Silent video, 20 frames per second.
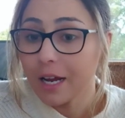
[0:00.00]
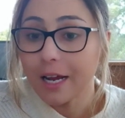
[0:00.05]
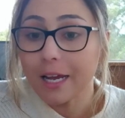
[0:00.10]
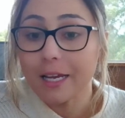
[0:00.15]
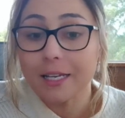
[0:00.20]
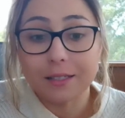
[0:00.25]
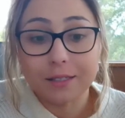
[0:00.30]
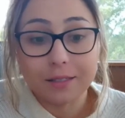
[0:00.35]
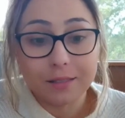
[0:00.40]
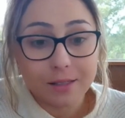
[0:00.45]

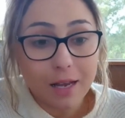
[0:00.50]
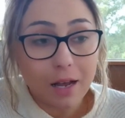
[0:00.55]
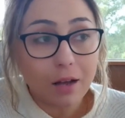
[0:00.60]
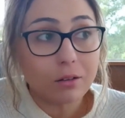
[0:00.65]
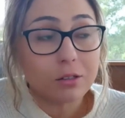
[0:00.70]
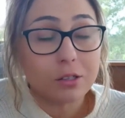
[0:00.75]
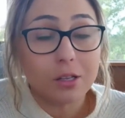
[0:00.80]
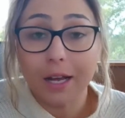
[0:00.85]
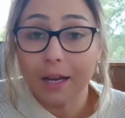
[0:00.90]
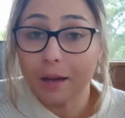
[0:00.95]
it
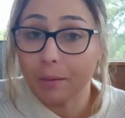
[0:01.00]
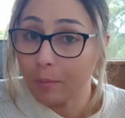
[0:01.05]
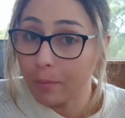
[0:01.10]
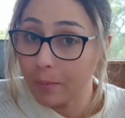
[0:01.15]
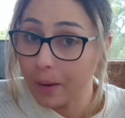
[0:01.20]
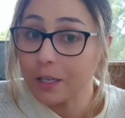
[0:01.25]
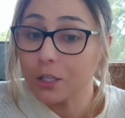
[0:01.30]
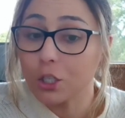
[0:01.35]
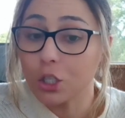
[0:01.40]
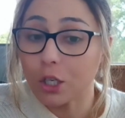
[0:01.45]
sounds like
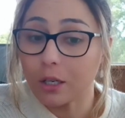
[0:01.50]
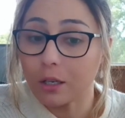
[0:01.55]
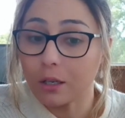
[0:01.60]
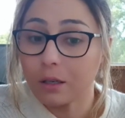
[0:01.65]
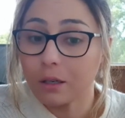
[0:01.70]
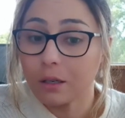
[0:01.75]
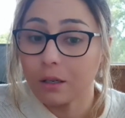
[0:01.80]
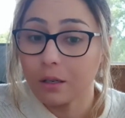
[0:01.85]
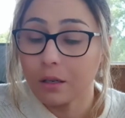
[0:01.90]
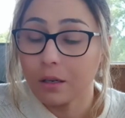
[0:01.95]

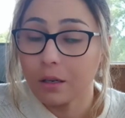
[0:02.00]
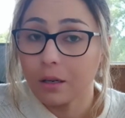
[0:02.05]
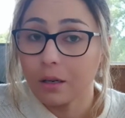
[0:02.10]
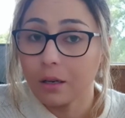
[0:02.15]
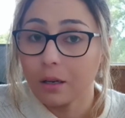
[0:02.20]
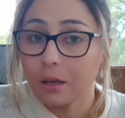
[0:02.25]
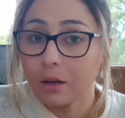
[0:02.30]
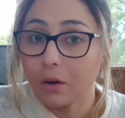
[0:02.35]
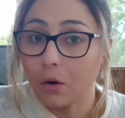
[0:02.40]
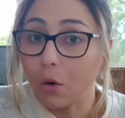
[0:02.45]
magic
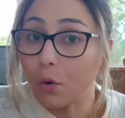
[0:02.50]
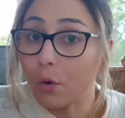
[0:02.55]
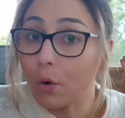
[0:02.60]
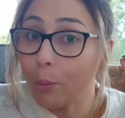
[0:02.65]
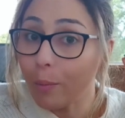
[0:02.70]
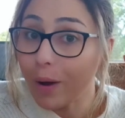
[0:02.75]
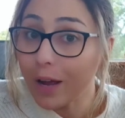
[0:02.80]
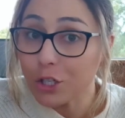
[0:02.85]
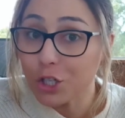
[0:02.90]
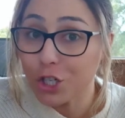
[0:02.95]
or a
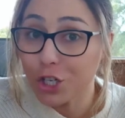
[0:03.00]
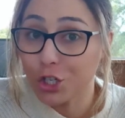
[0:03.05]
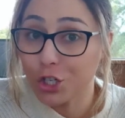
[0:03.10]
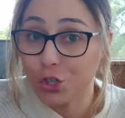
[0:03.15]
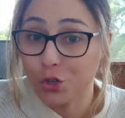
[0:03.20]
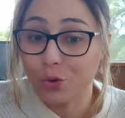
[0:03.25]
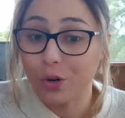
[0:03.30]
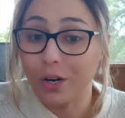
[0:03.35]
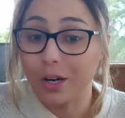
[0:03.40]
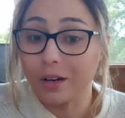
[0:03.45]
magic
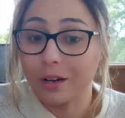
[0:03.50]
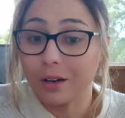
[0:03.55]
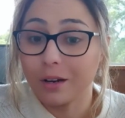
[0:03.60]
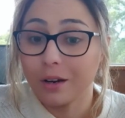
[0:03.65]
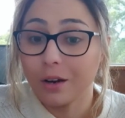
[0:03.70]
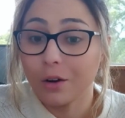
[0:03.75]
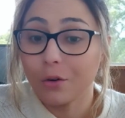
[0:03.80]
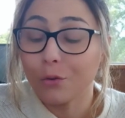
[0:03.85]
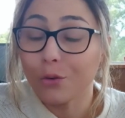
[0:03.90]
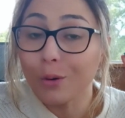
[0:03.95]
trick,
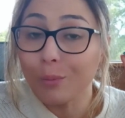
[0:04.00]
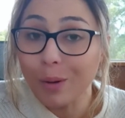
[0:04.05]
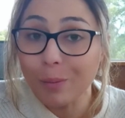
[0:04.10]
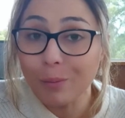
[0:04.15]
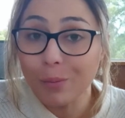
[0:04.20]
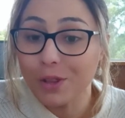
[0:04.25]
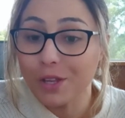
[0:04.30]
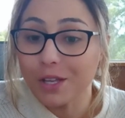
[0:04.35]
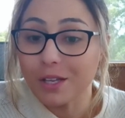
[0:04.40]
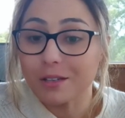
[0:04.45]

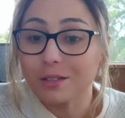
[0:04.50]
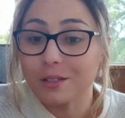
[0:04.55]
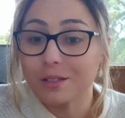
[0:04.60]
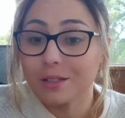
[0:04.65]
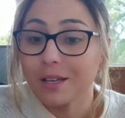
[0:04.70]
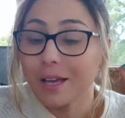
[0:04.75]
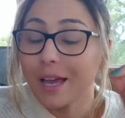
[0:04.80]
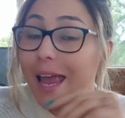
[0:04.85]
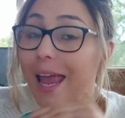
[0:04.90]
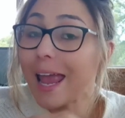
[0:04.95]
remember
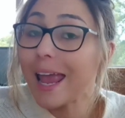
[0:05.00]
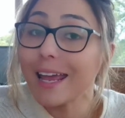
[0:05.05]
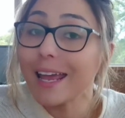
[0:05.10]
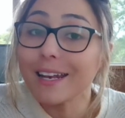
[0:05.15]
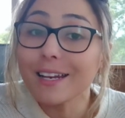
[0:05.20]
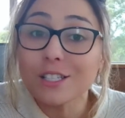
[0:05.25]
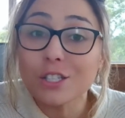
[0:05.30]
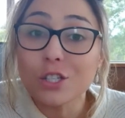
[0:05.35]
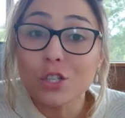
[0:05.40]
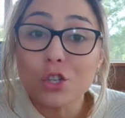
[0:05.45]
this, it
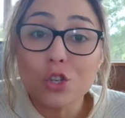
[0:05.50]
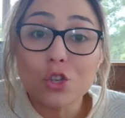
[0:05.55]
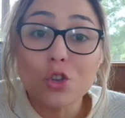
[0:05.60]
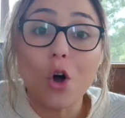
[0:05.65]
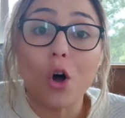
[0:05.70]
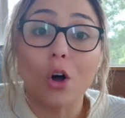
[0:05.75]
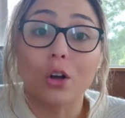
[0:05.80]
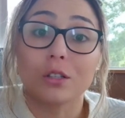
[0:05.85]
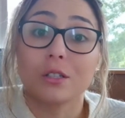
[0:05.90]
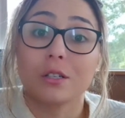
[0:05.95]
is
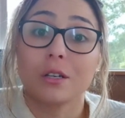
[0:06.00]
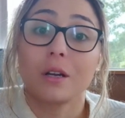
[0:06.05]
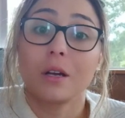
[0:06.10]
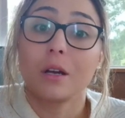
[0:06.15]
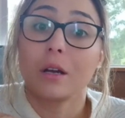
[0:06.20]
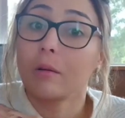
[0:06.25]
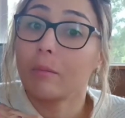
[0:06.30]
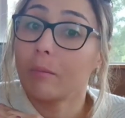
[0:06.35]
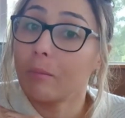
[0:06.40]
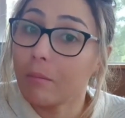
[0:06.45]
not
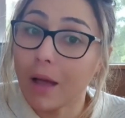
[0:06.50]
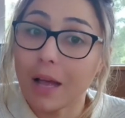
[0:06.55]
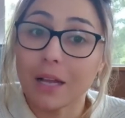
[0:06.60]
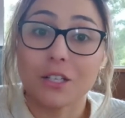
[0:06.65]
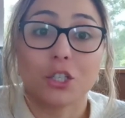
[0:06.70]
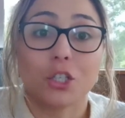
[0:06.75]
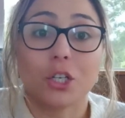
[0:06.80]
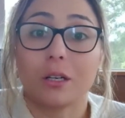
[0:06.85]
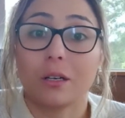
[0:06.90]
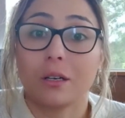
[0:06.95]

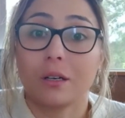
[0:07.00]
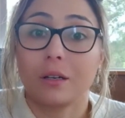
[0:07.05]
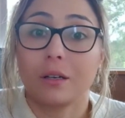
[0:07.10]
magic.